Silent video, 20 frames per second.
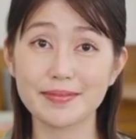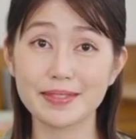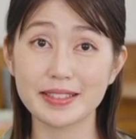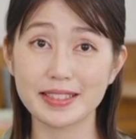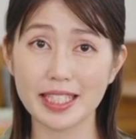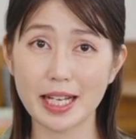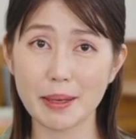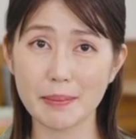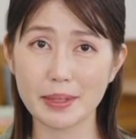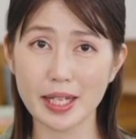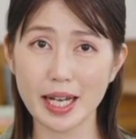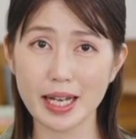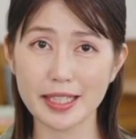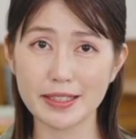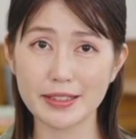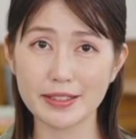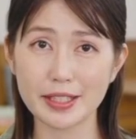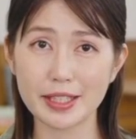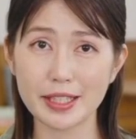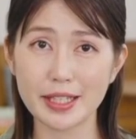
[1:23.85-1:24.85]
Step
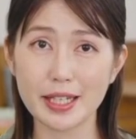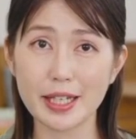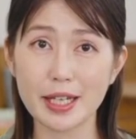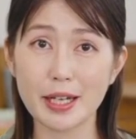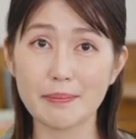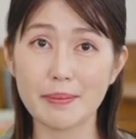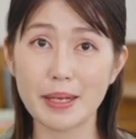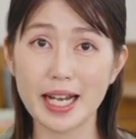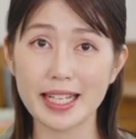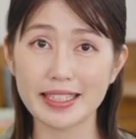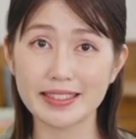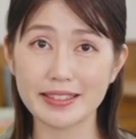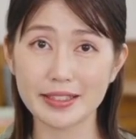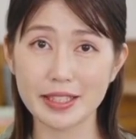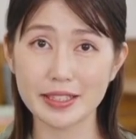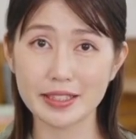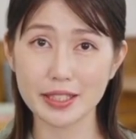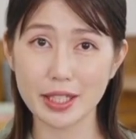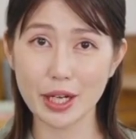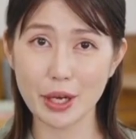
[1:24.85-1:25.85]
9. Paste
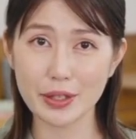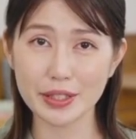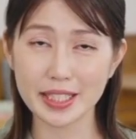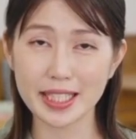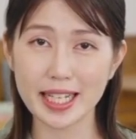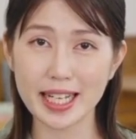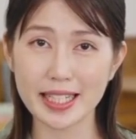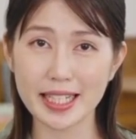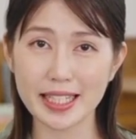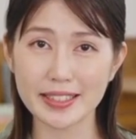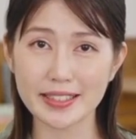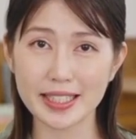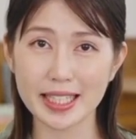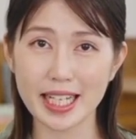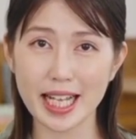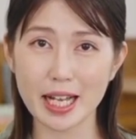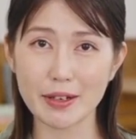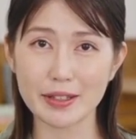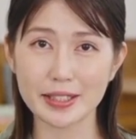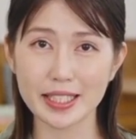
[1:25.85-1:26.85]
the Slow DNS
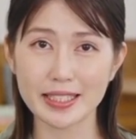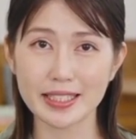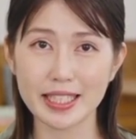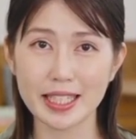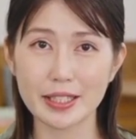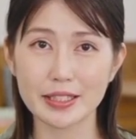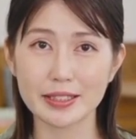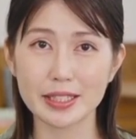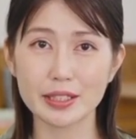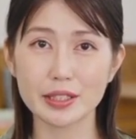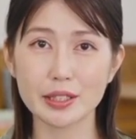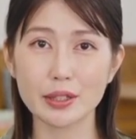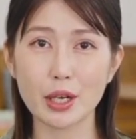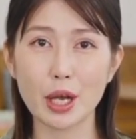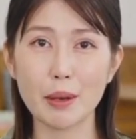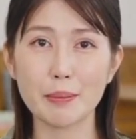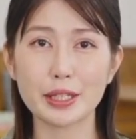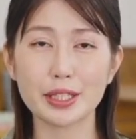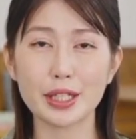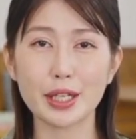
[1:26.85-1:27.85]
account details that you
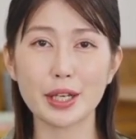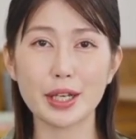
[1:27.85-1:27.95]
copied